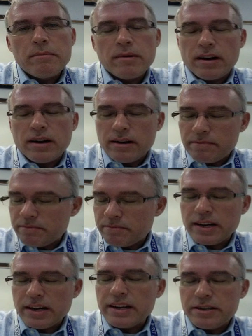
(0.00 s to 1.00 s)
uh,
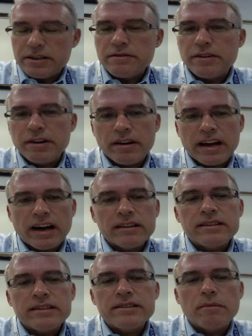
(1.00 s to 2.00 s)
scientists figured out
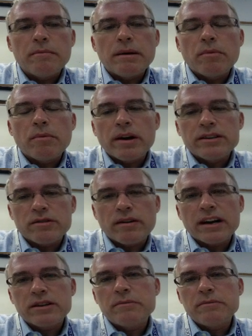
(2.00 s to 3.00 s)
that cell membranes are
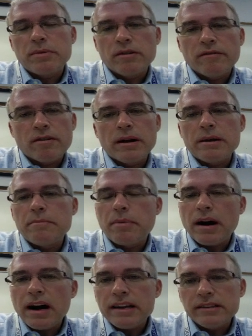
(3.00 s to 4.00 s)
actually built from a
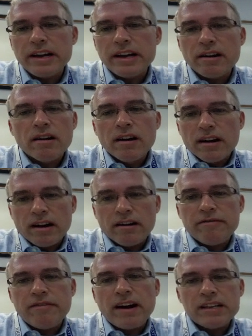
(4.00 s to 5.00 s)
bilayer
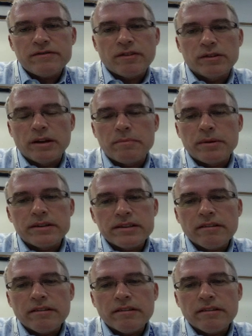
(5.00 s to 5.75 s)
of phospholipids.